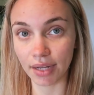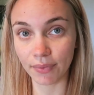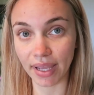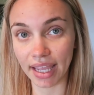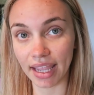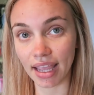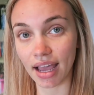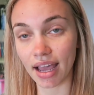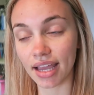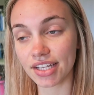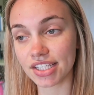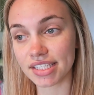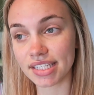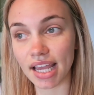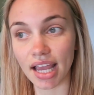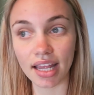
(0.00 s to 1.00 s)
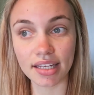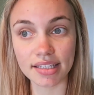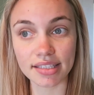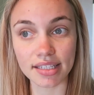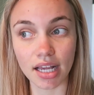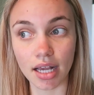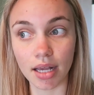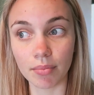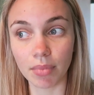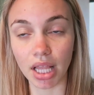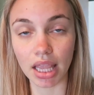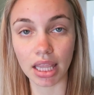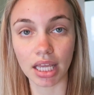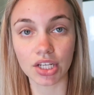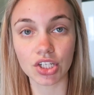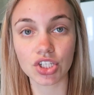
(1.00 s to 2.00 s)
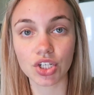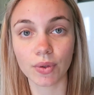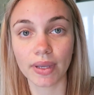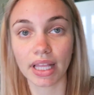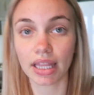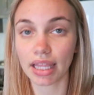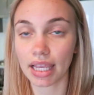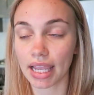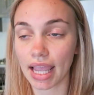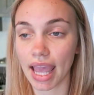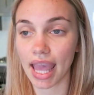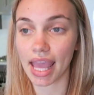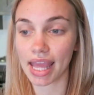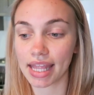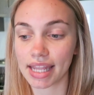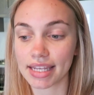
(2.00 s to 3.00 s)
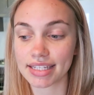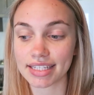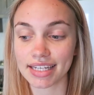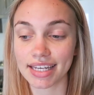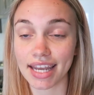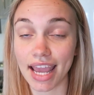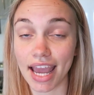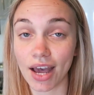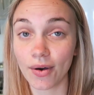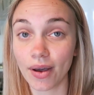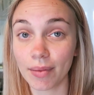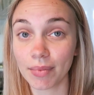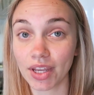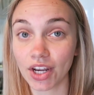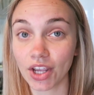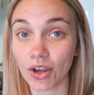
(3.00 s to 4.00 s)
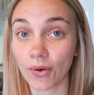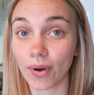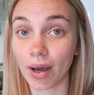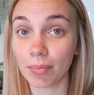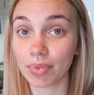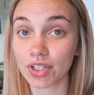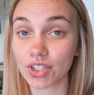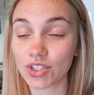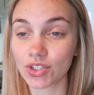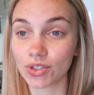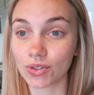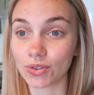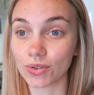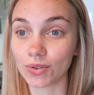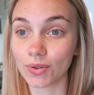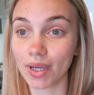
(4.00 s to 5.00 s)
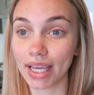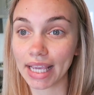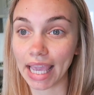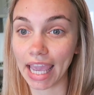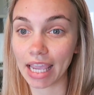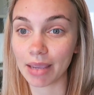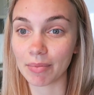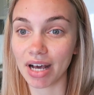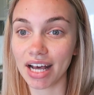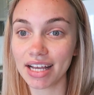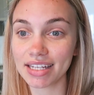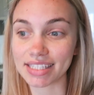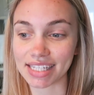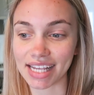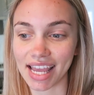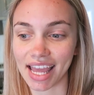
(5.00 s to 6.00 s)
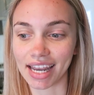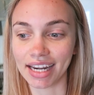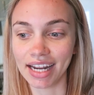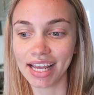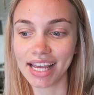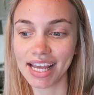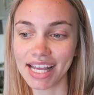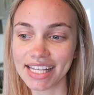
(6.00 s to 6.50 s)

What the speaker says: Anyway, I just had some lunch quickly and now I'm gonna go up to Kmart and